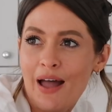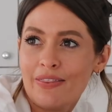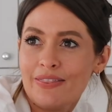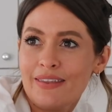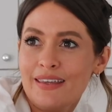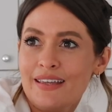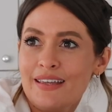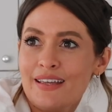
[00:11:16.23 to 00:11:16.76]
and
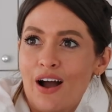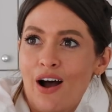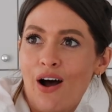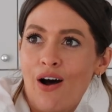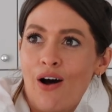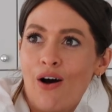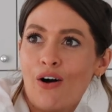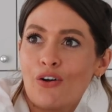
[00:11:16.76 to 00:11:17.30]
the
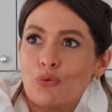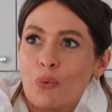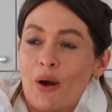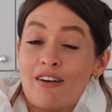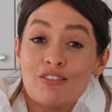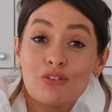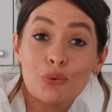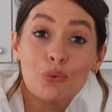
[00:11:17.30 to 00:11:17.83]

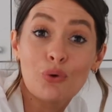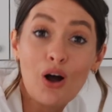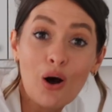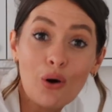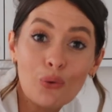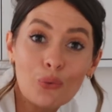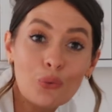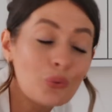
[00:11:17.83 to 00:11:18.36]
hardware is all
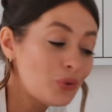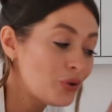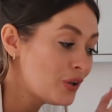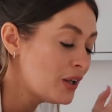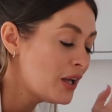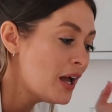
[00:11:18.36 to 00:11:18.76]
gold